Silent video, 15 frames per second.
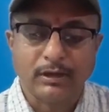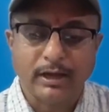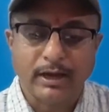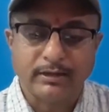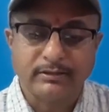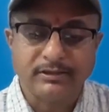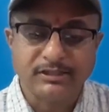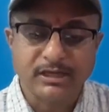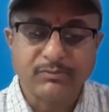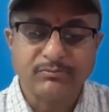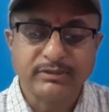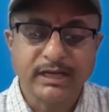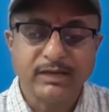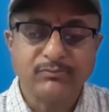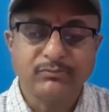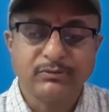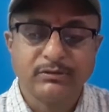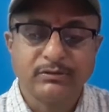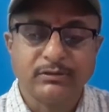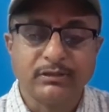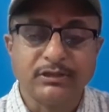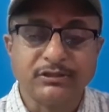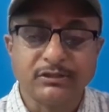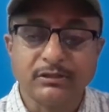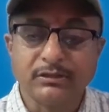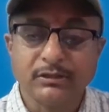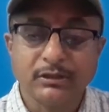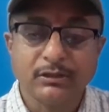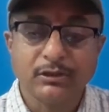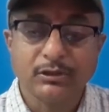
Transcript: at the same time, the little girl